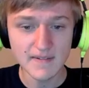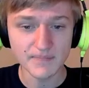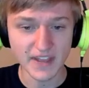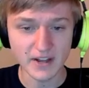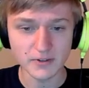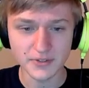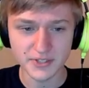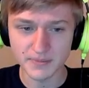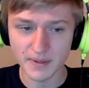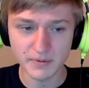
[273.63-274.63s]
Now,
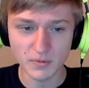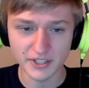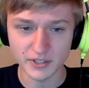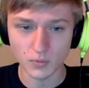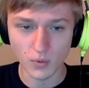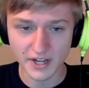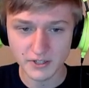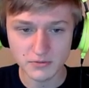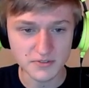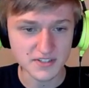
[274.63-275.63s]
you might be wondering, why
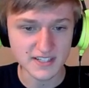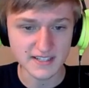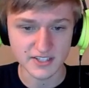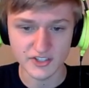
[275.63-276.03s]
don't you see this